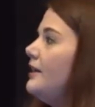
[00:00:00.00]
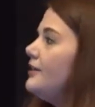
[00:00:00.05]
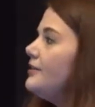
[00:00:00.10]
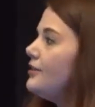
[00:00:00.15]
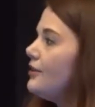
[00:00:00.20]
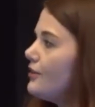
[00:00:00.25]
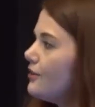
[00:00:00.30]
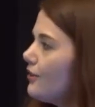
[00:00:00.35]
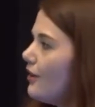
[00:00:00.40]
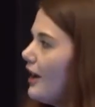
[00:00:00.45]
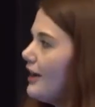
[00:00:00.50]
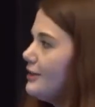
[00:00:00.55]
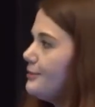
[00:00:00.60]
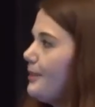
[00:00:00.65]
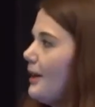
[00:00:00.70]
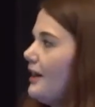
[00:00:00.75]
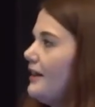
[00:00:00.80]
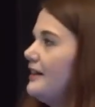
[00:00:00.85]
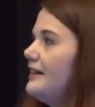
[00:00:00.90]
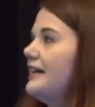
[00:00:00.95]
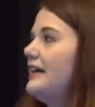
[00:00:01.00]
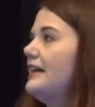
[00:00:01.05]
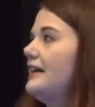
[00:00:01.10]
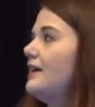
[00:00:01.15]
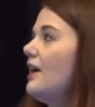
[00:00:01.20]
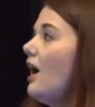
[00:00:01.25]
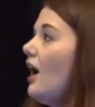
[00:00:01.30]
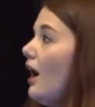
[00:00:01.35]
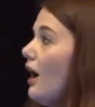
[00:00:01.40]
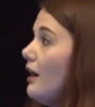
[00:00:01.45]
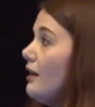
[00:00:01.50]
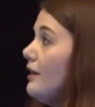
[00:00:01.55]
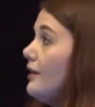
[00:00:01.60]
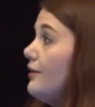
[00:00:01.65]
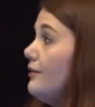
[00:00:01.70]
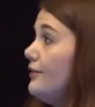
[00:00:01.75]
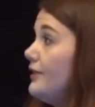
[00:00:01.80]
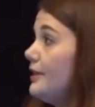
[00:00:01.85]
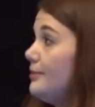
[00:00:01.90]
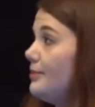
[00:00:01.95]
So they're cross-pollinating all
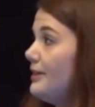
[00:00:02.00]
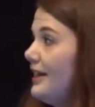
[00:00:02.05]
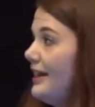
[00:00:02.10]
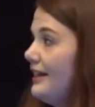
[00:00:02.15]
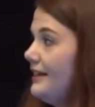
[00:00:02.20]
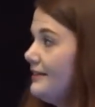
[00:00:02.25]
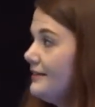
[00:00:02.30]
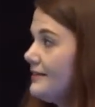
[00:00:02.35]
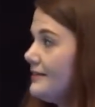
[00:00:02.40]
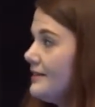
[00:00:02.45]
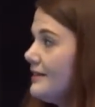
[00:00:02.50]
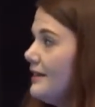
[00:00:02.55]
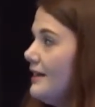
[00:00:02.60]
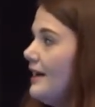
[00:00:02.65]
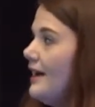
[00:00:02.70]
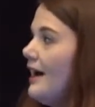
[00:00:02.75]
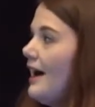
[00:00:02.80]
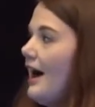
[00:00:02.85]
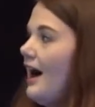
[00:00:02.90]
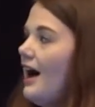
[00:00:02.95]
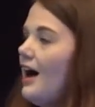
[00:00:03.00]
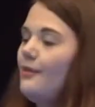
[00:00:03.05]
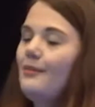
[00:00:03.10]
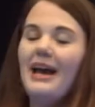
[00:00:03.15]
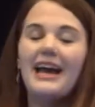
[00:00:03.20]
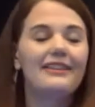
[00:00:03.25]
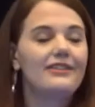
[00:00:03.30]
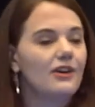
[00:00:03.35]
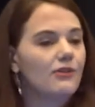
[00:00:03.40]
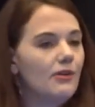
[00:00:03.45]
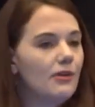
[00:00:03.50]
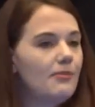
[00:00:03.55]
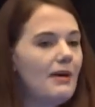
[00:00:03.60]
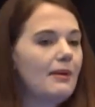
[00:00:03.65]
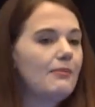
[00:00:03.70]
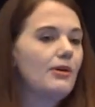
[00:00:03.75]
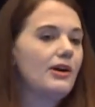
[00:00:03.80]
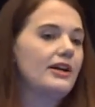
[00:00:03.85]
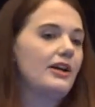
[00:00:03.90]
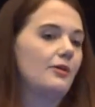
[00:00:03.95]
over the place, and they're
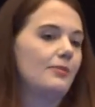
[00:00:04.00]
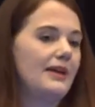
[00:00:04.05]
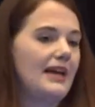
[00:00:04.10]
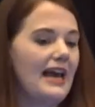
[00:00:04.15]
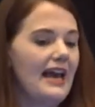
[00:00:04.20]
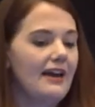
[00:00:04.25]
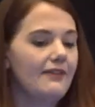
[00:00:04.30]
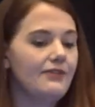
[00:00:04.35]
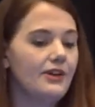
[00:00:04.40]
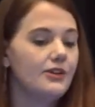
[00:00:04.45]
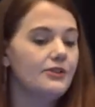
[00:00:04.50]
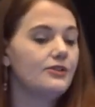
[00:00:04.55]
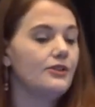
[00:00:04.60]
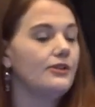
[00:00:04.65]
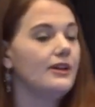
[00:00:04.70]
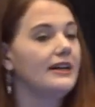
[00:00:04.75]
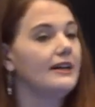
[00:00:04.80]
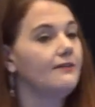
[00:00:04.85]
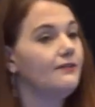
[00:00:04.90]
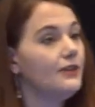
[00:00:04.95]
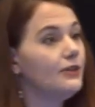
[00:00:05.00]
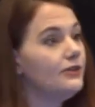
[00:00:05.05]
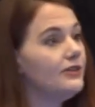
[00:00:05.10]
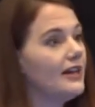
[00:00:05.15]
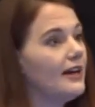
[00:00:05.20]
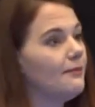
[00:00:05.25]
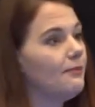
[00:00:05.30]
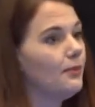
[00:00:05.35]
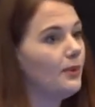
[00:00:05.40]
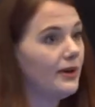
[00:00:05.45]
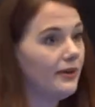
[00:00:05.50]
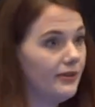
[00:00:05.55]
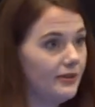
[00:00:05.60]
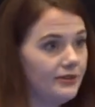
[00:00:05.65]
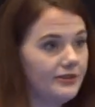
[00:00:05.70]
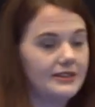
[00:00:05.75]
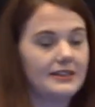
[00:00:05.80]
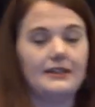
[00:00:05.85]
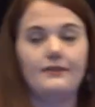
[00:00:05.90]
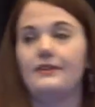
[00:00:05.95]
remembering your behavior. So like if you set up one of
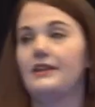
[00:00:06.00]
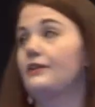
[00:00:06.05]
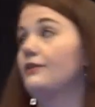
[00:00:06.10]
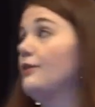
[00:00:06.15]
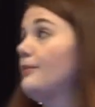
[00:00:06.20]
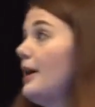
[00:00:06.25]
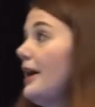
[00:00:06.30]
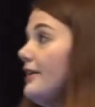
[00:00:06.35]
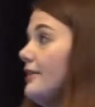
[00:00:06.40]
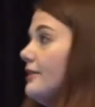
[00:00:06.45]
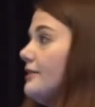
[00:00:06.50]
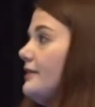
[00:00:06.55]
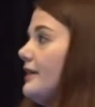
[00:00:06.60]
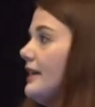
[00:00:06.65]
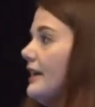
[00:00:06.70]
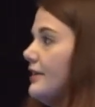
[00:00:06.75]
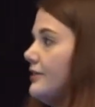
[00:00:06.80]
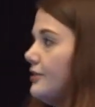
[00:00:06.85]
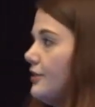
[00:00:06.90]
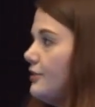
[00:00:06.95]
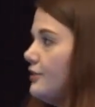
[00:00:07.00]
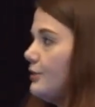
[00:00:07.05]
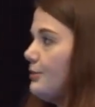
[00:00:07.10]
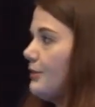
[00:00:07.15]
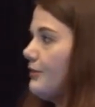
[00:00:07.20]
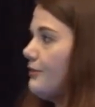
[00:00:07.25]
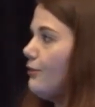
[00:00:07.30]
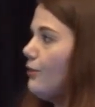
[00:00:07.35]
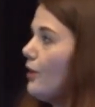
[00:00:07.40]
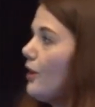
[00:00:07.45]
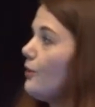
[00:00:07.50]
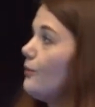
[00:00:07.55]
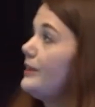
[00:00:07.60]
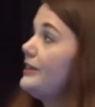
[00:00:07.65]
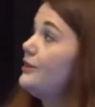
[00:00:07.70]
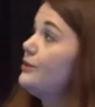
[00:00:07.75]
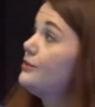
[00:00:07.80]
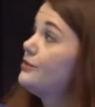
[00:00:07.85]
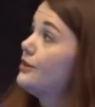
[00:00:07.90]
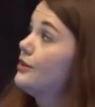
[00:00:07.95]
those TV reminders like I showed you before, when
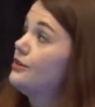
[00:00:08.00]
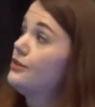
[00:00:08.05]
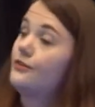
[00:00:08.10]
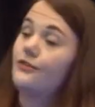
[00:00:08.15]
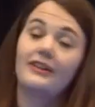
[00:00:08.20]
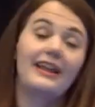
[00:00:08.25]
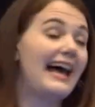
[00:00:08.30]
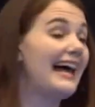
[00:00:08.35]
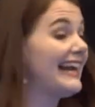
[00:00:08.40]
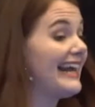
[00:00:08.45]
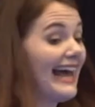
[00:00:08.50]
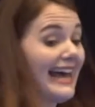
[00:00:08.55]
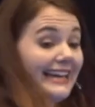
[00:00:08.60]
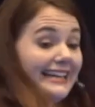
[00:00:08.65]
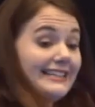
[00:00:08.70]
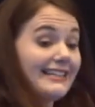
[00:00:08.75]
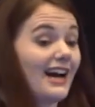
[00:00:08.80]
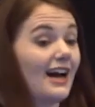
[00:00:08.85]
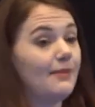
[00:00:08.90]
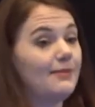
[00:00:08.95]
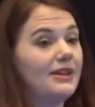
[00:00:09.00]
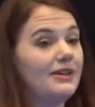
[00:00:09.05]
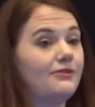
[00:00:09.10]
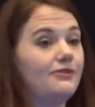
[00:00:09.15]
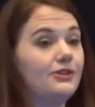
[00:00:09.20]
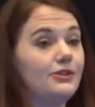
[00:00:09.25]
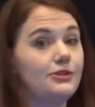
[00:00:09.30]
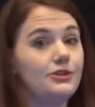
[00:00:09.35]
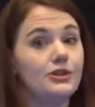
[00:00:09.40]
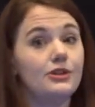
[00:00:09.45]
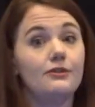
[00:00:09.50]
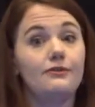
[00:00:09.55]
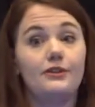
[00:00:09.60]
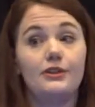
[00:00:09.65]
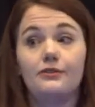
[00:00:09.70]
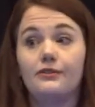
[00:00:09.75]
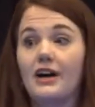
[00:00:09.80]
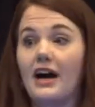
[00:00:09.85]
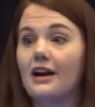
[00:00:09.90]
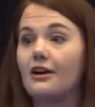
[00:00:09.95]
you search for that anytime in the future, if
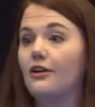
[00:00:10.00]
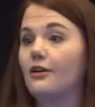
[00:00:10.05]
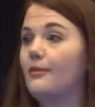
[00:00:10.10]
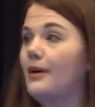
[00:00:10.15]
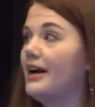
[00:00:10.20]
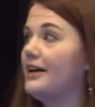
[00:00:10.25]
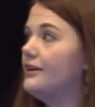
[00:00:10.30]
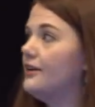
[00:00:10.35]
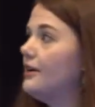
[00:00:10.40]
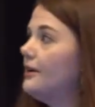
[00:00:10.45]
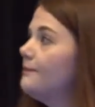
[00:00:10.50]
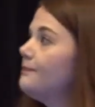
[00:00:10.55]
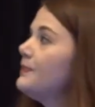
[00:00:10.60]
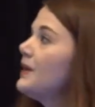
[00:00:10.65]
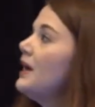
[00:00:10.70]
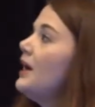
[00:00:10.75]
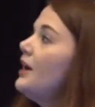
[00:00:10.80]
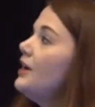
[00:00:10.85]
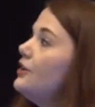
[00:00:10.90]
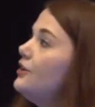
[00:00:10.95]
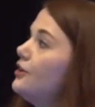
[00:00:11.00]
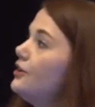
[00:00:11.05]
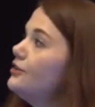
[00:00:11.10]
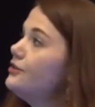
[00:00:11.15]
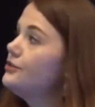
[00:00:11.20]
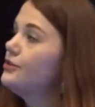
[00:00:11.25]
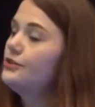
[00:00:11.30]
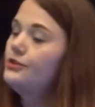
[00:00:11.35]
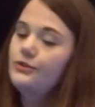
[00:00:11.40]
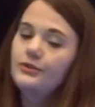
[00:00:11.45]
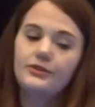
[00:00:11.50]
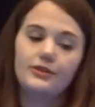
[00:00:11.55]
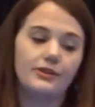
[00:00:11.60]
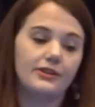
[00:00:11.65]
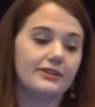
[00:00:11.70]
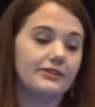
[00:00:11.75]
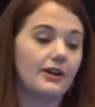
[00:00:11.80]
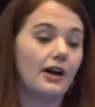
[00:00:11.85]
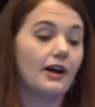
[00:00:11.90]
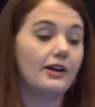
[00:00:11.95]
you've got a reminder, your search result
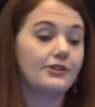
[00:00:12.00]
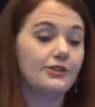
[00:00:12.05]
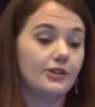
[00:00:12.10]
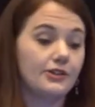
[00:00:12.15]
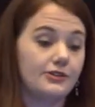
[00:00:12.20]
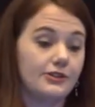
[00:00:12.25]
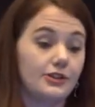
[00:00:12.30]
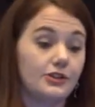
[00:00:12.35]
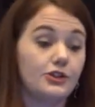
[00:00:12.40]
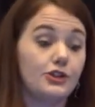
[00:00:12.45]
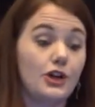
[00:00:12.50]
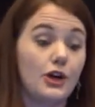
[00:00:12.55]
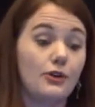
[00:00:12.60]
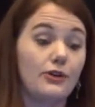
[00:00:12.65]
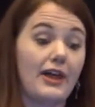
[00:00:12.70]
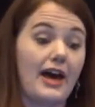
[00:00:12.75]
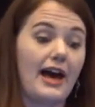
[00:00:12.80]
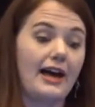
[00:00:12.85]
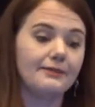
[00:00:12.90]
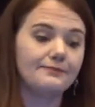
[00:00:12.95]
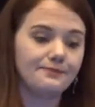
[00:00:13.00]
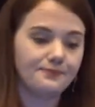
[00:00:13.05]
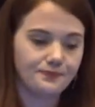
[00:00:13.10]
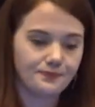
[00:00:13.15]
is altered to show that.